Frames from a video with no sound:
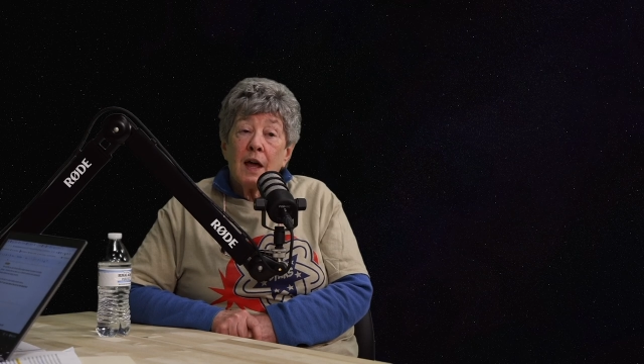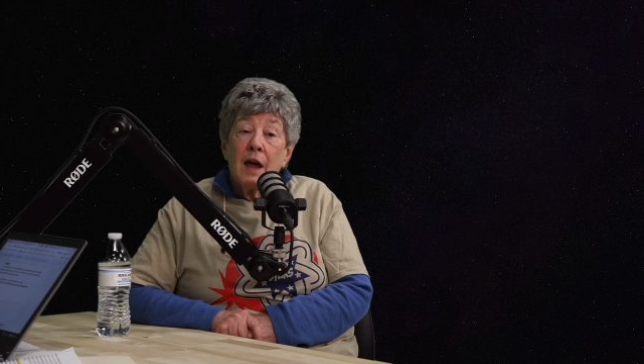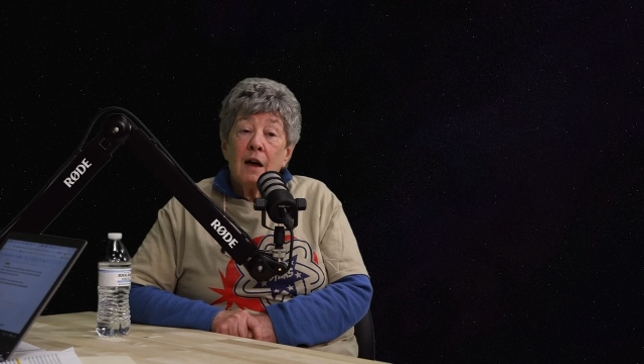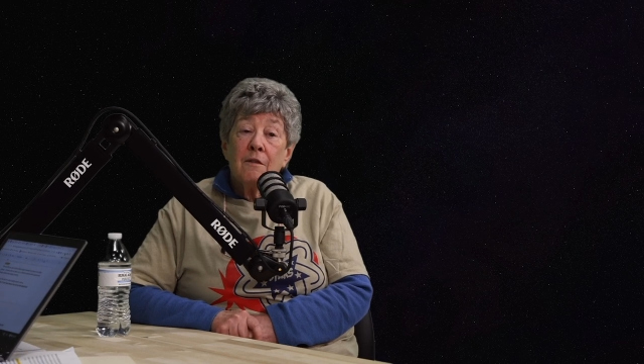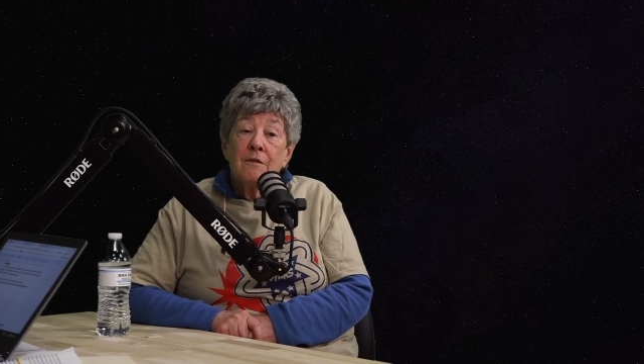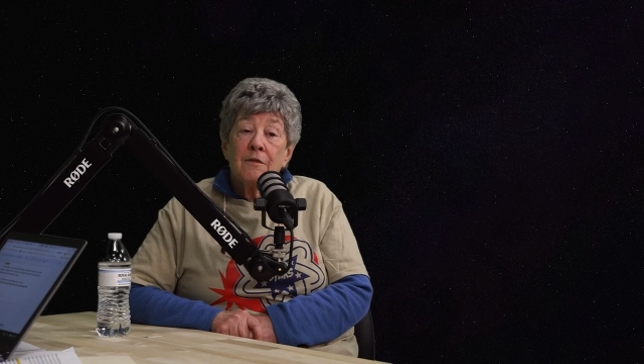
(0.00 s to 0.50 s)
will
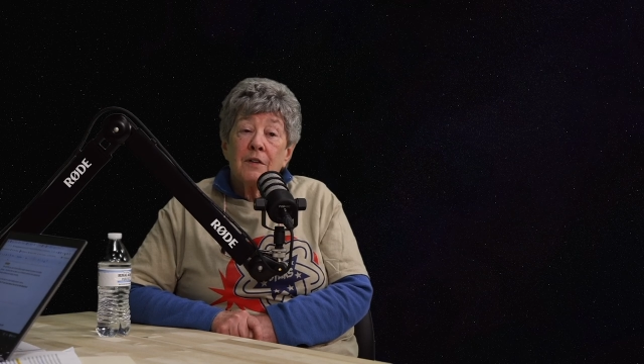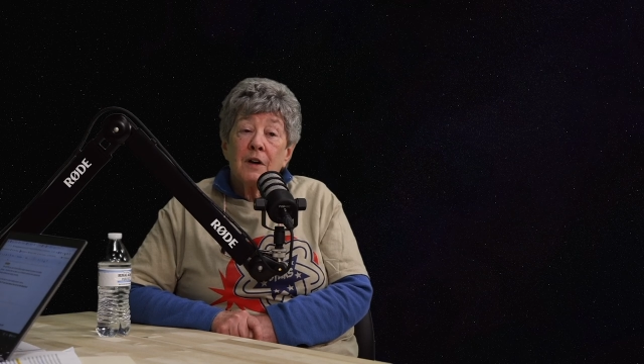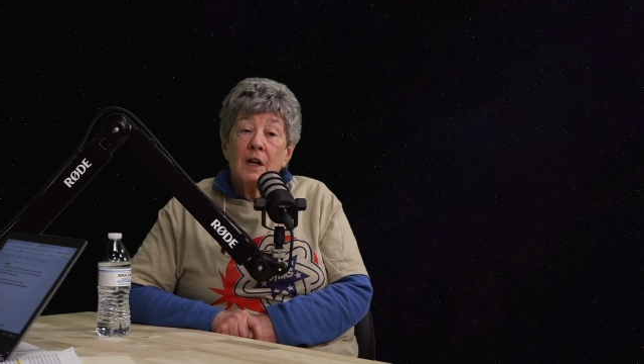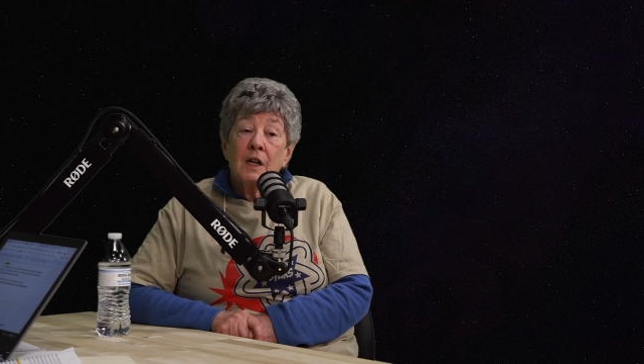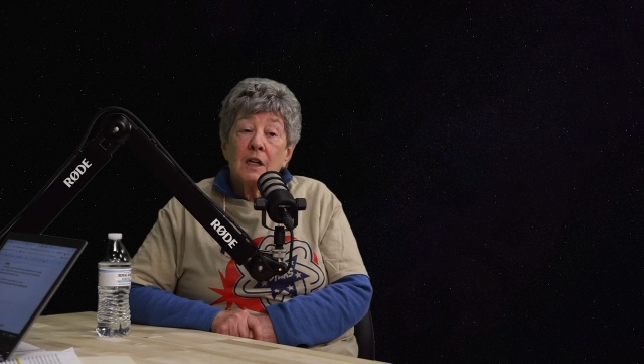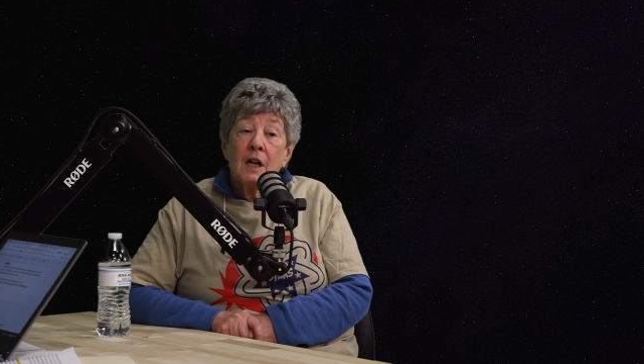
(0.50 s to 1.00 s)
have
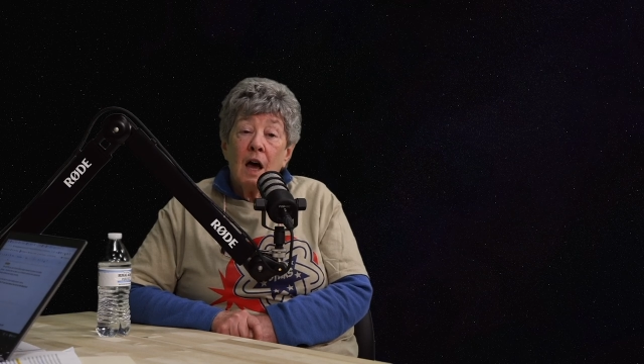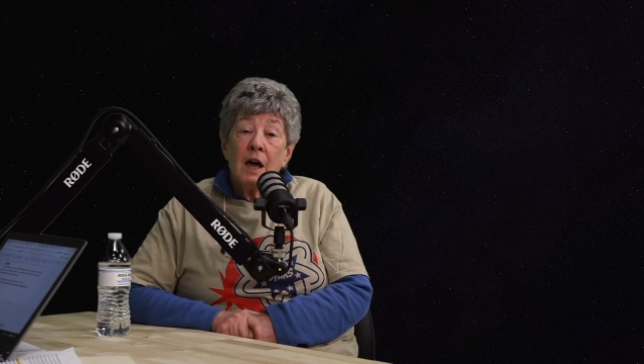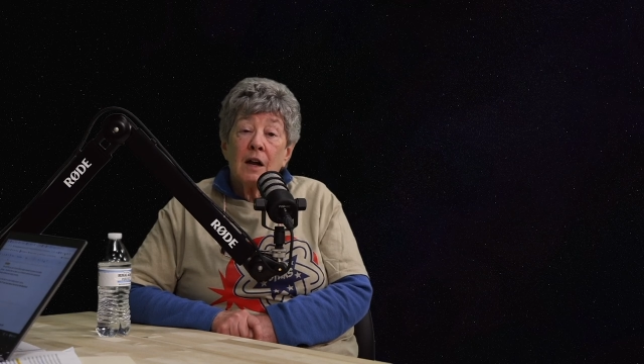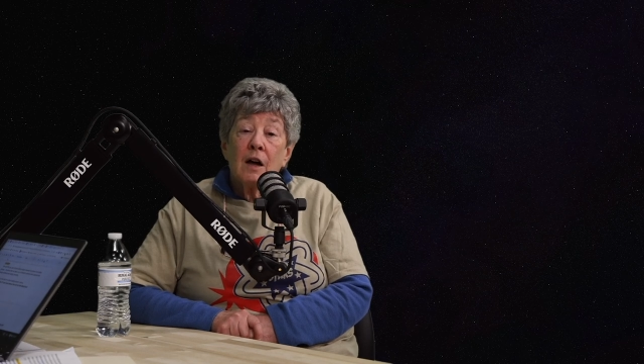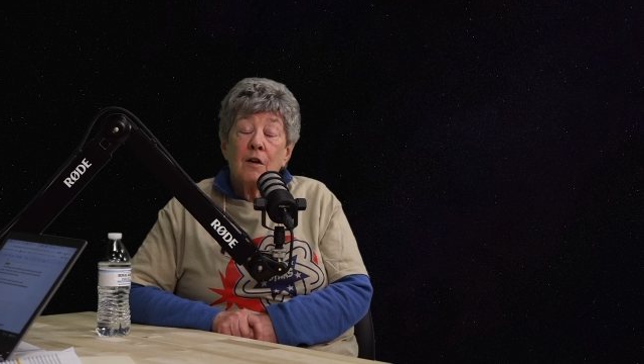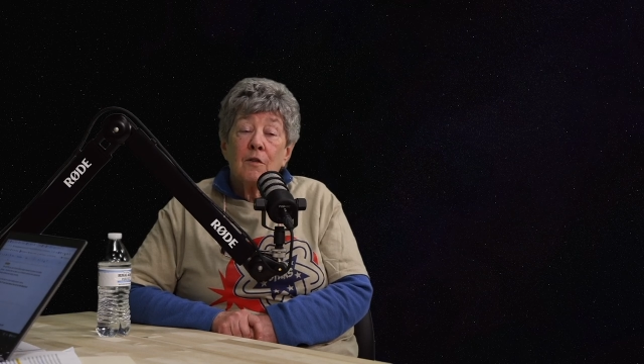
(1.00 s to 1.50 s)
a
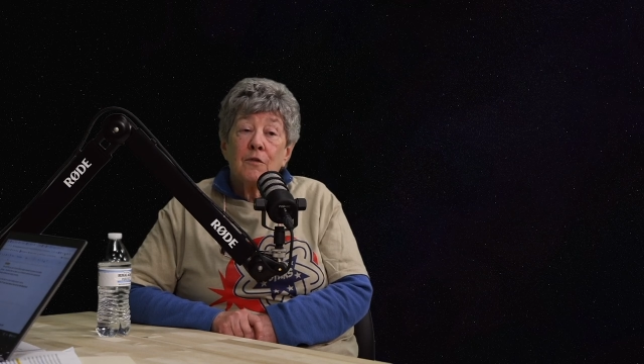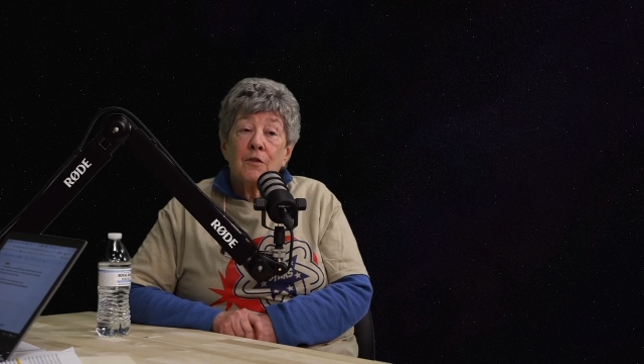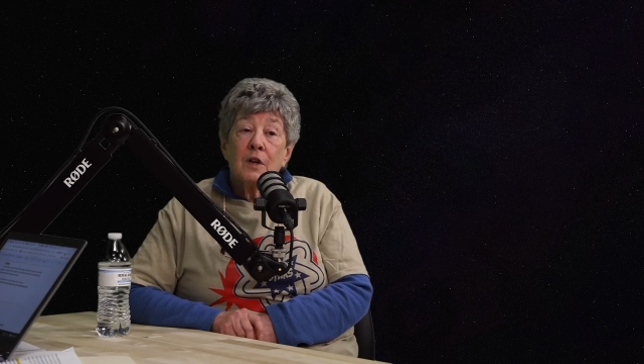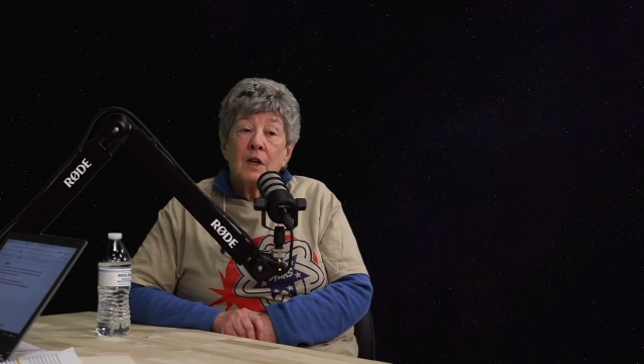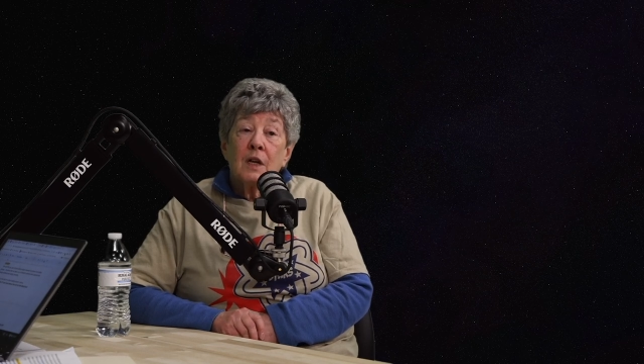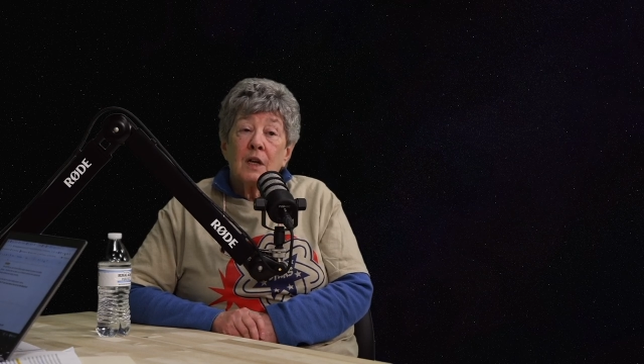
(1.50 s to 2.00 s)
lot of